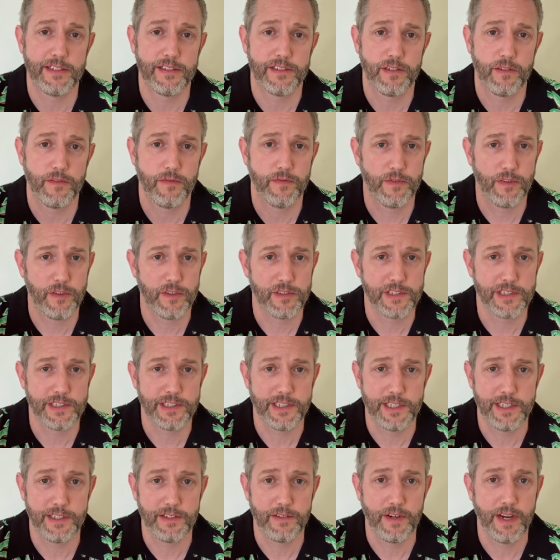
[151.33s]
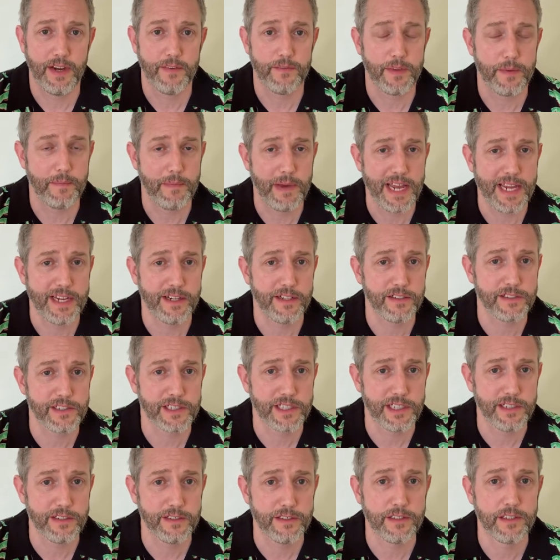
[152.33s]
So firstly, you have the Bankers
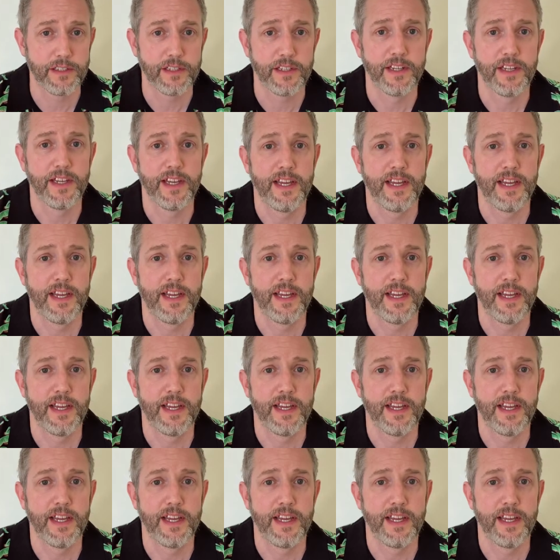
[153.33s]
Guild,